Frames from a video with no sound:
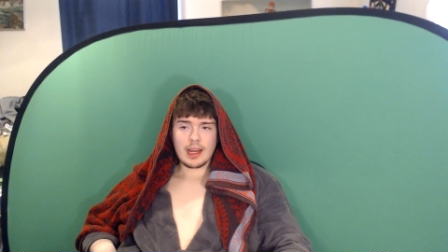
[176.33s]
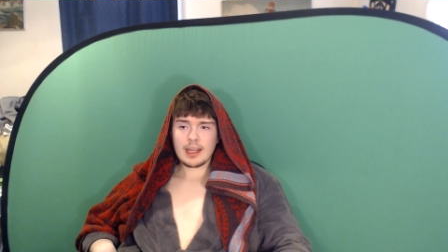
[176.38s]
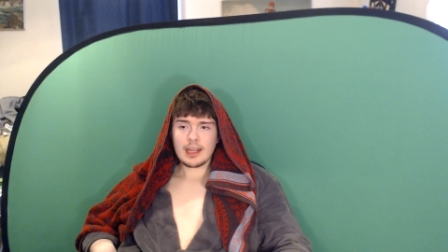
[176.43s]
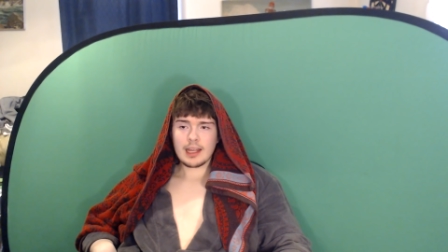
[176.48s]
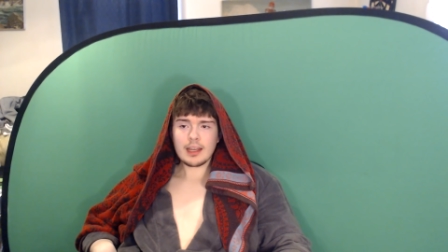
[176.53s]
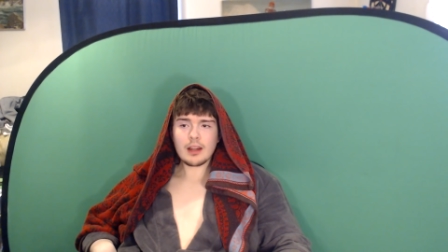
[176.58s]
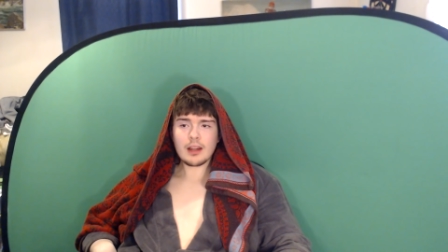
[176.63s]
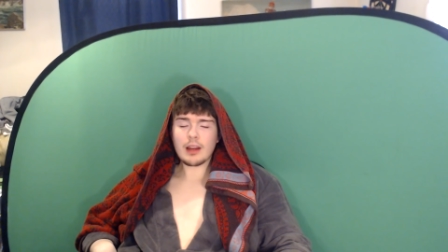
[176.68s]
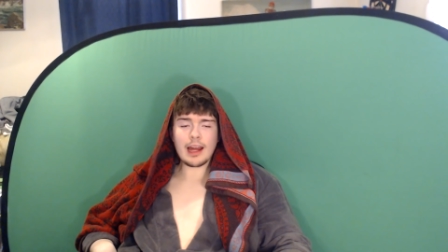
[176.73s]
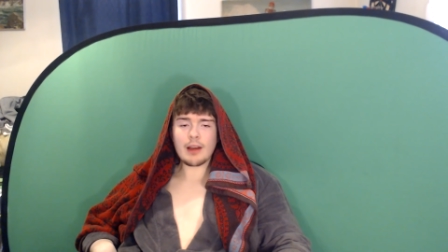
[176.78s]
I,
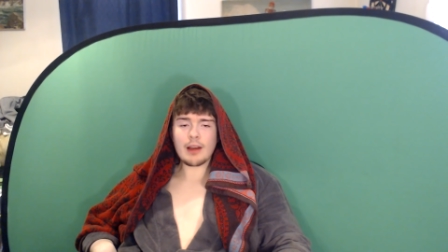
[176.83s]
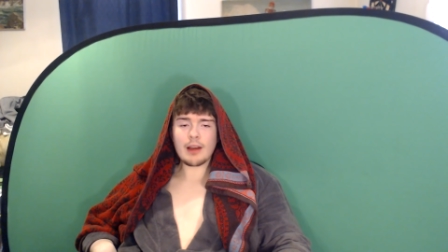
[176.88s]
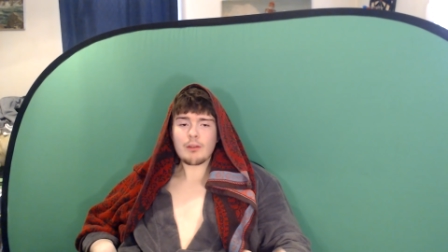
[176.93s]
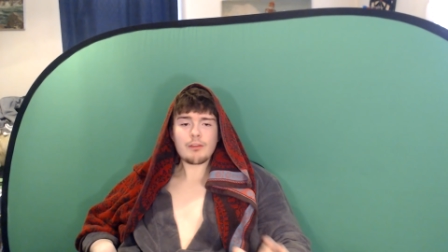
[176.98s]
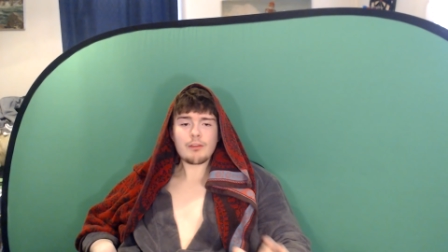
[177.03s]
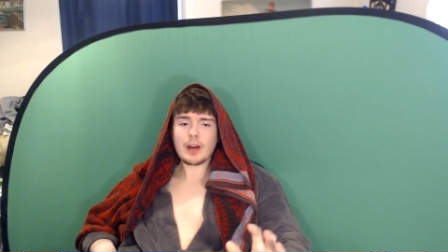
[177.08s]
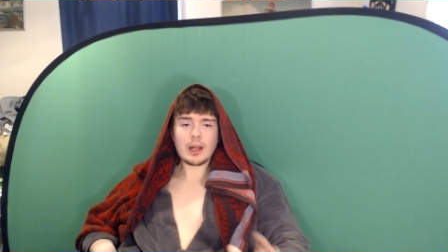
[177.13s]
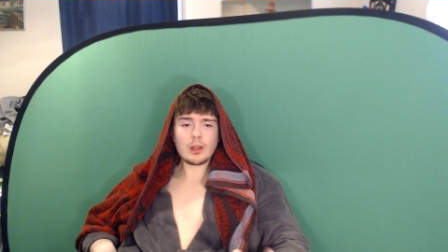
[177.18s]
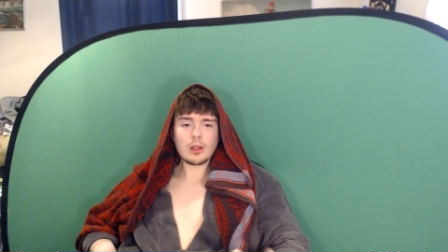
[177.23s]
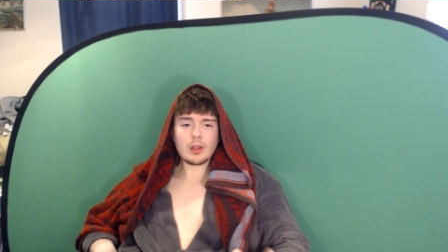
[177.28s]
I
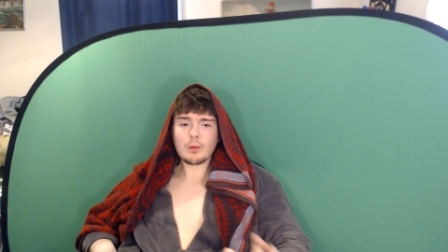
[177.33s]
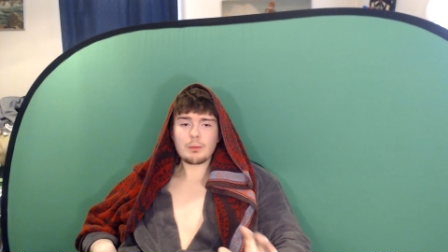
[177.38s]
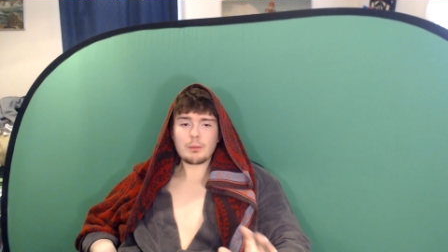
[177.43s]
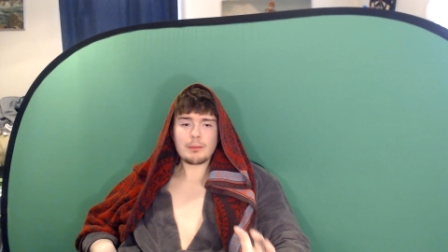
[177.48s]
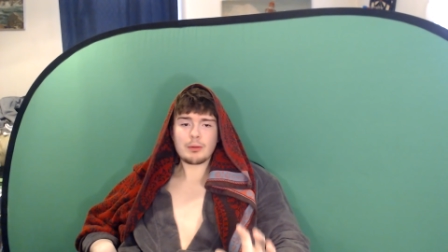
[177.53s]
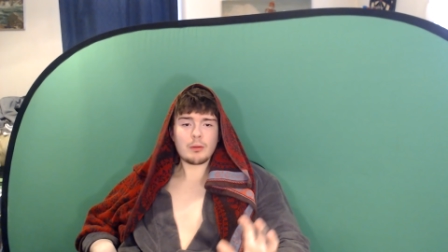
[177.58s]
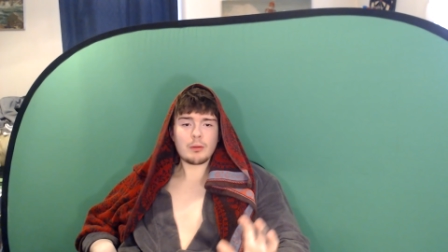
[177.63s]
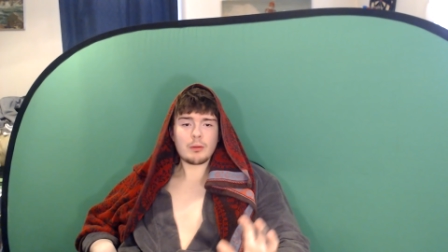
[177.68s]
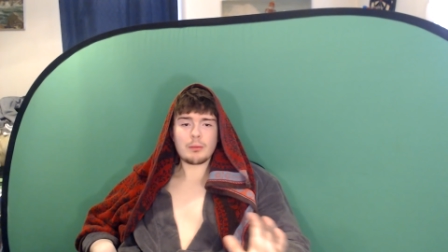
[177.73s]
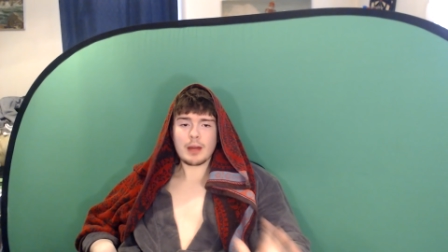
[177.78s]
don't follow
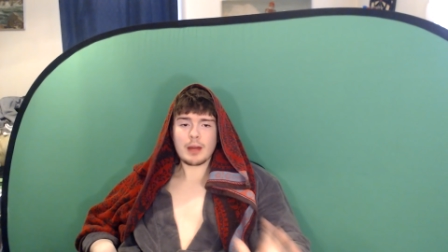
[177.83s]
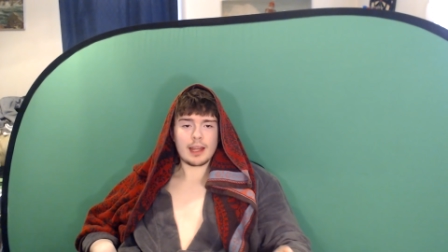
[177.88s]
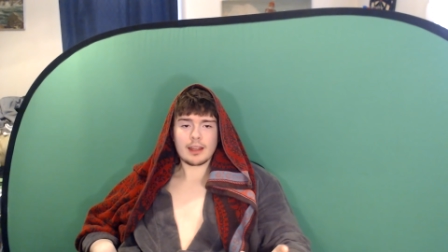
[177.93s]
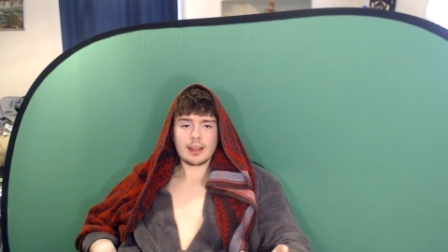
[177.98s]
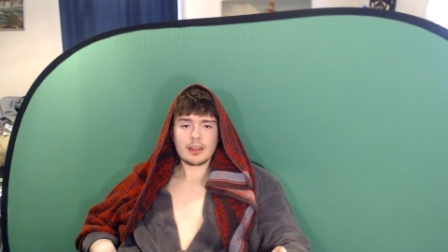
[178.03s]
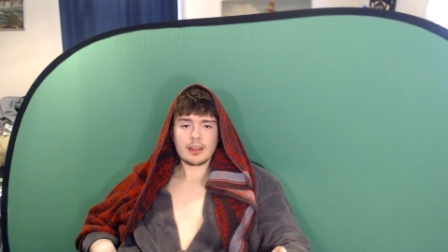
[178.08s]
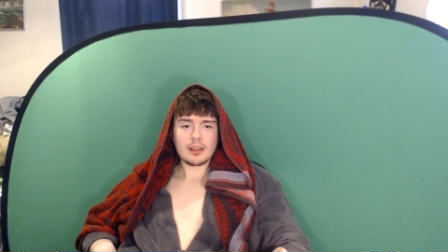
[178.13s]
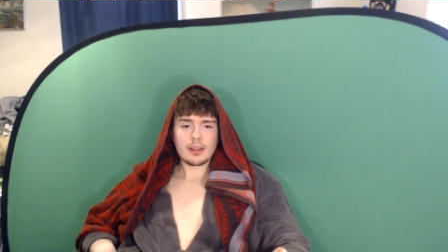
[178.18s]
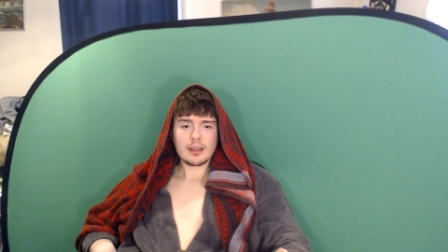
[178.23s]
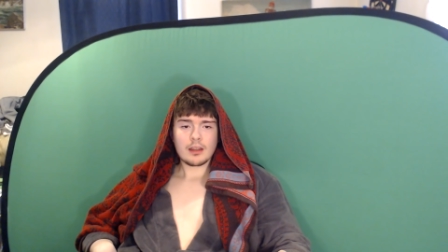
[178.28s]
people
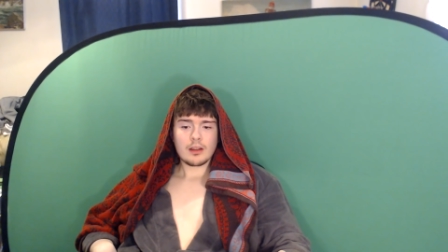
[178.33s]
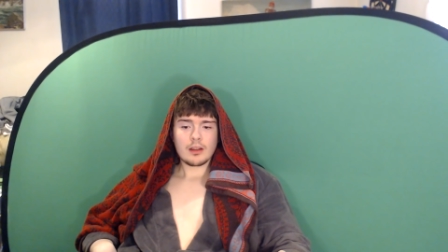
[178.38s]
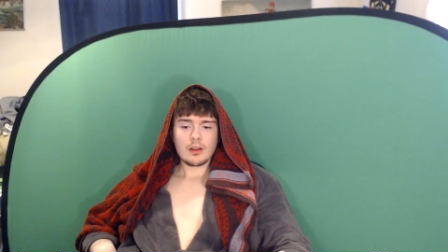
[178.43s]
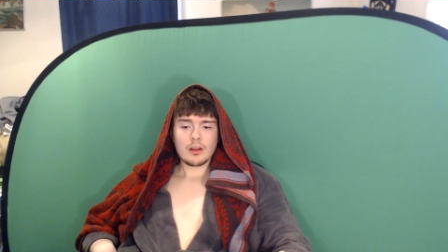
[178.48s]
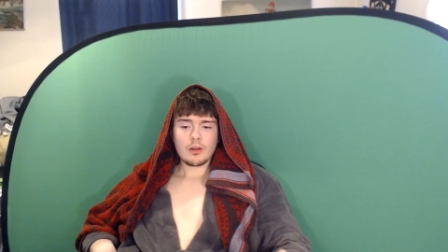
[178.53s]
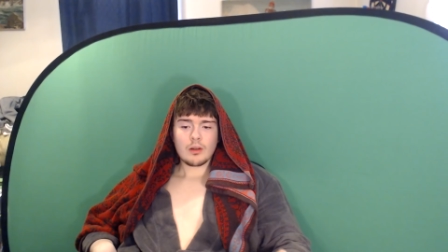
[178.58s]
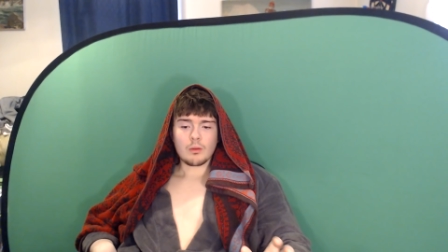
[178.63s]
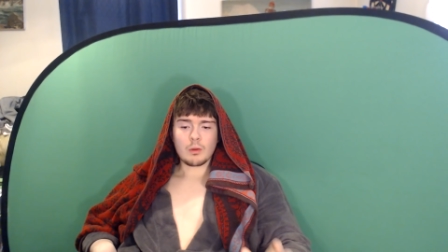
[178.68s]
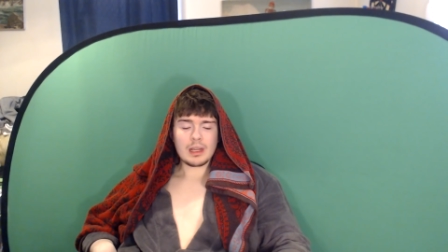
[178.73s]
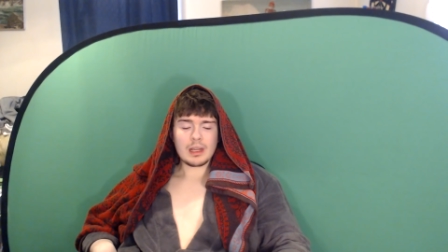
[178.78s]
back
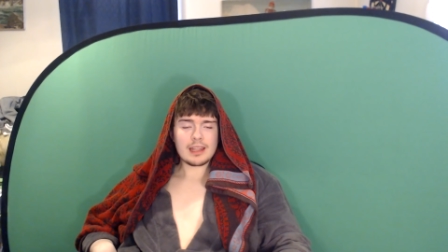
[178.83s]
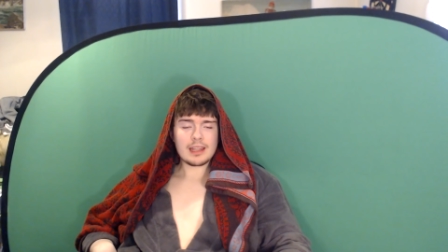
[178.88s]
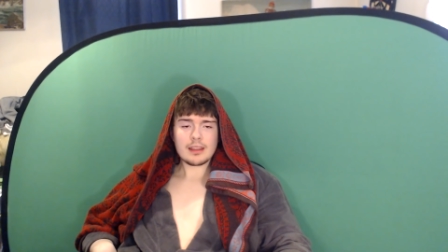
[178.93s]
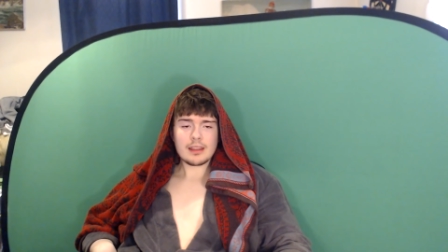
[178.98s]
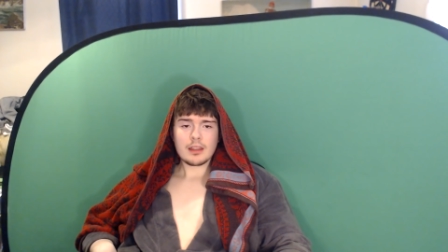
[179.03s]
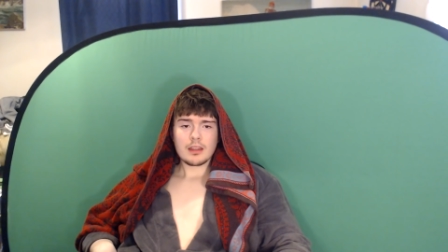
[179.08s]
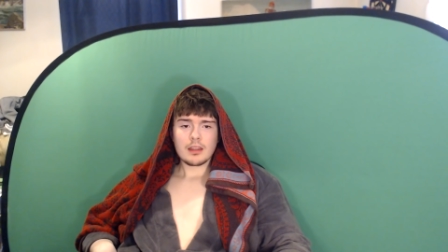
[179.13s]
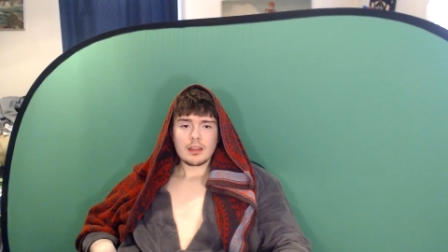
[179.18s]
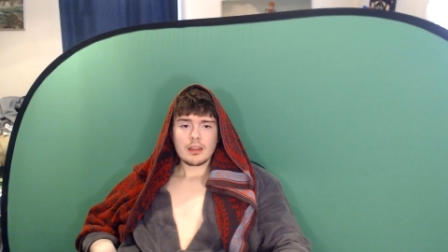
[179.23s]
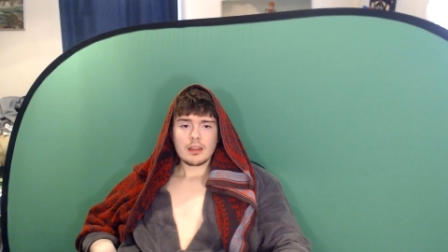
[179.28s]
with
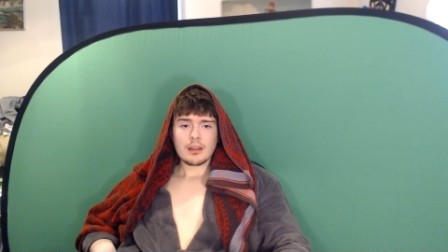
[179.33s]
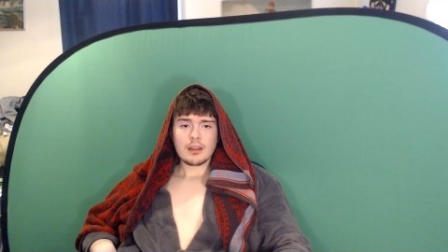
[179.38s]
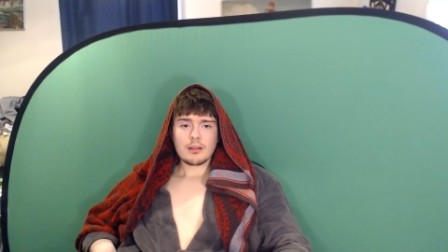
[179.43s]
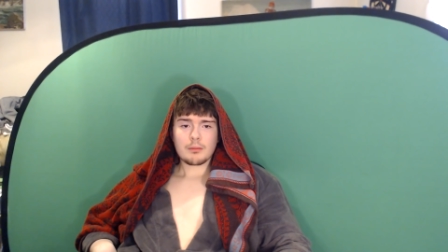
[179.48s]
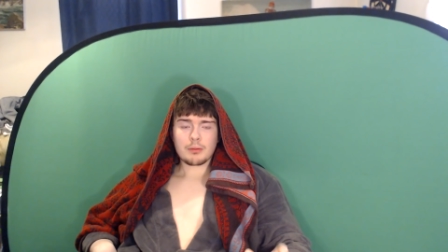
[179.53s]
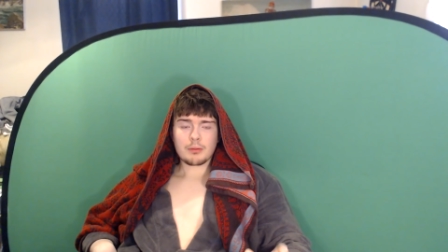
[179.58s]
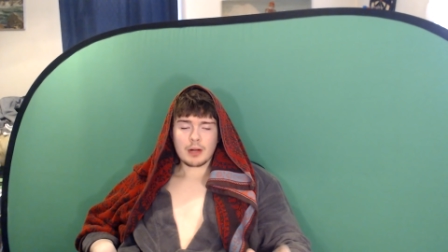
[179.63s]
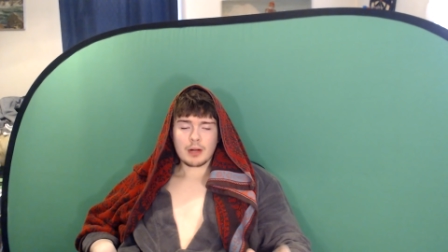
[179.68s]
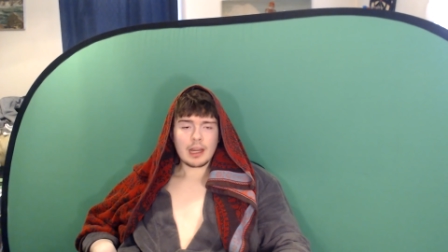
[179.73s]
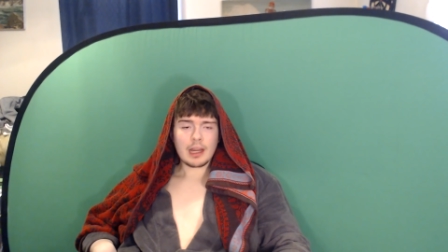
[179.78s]

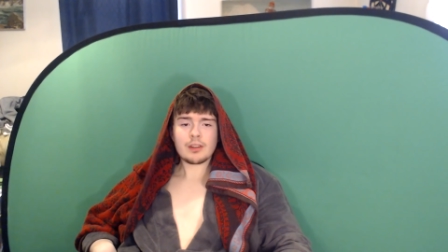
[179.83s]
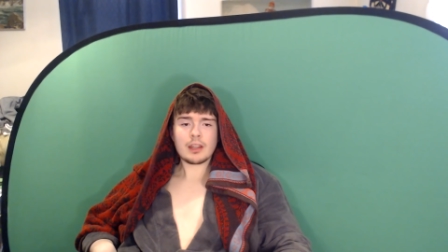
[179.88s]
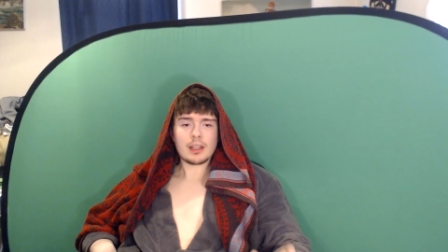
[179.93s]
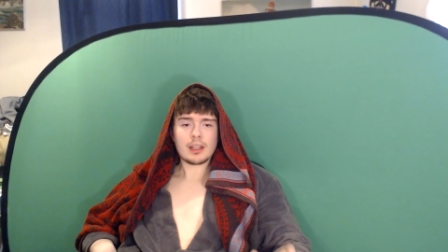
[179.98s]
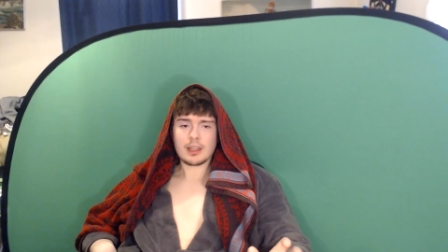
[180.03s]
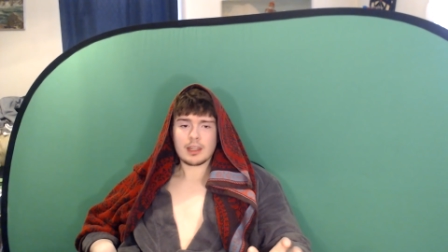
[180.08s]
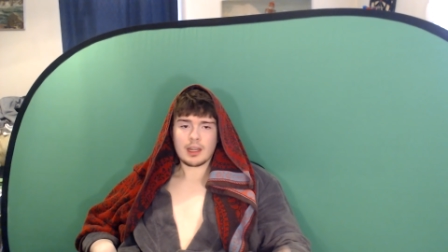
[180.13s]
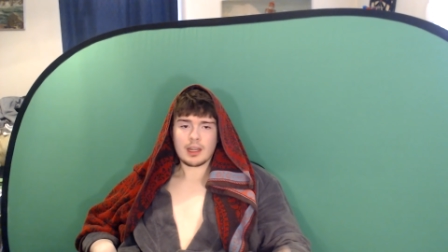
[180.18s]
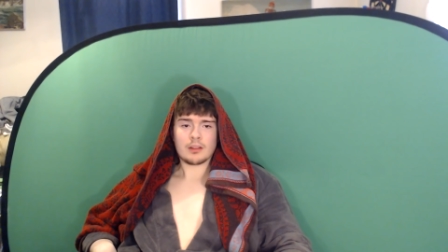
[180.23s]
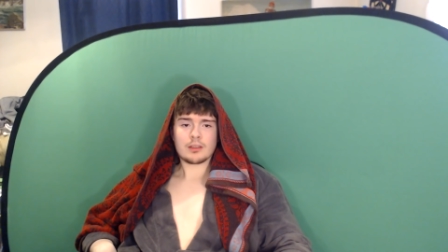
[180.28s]
private
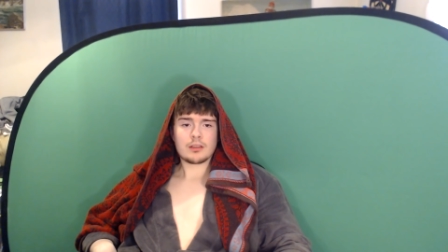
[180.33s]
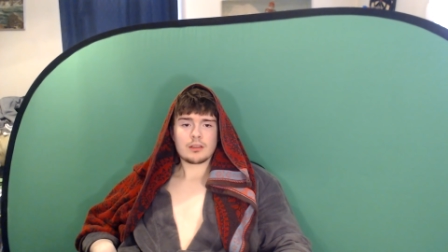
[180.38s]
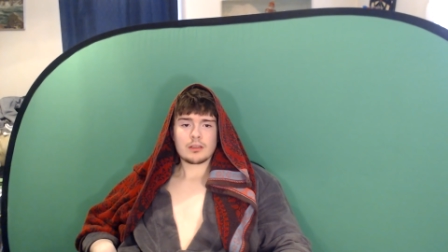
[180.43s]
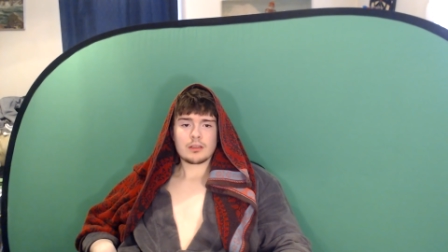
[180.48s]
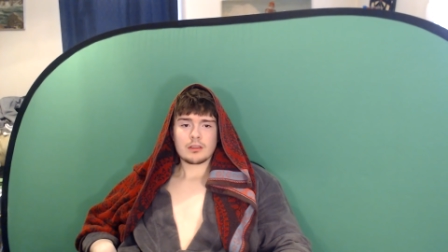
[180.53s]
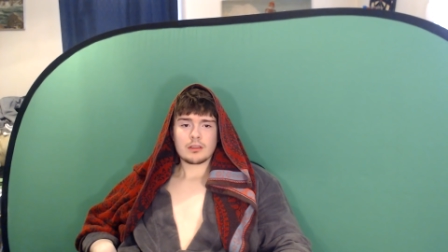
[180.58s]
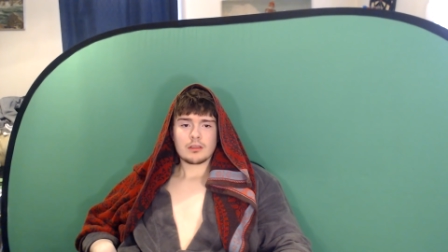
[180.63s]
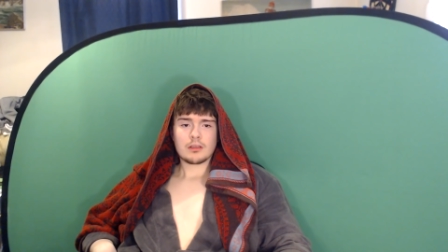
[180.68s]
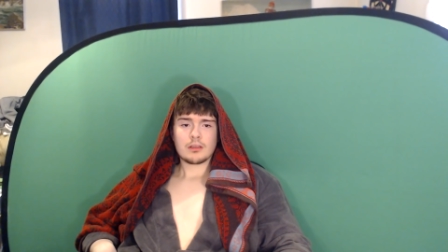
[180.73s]
accounts.